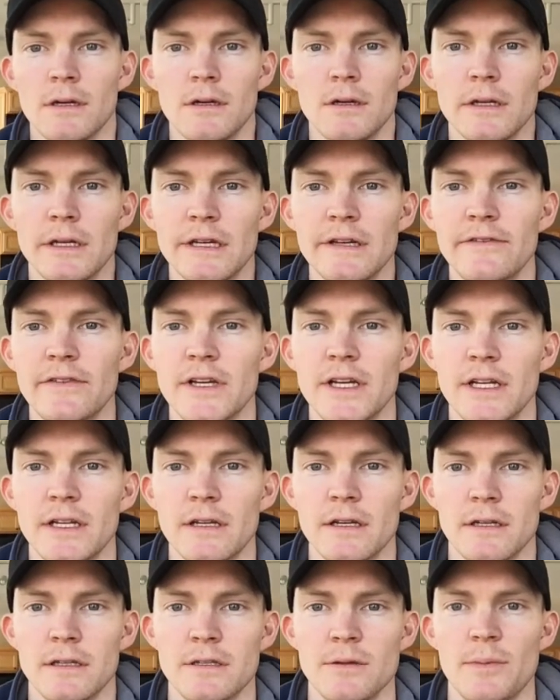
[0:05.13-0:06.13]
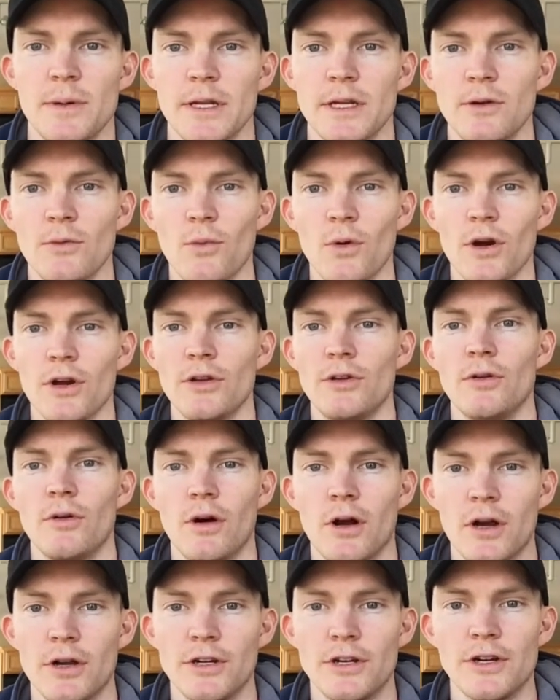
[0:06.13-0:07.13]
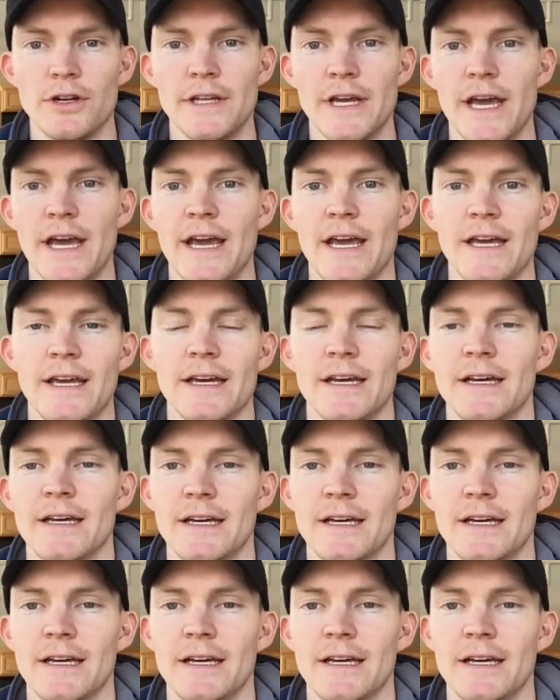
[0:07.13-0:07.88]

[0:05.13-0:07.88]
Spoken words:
good evening, depending where you are in your day.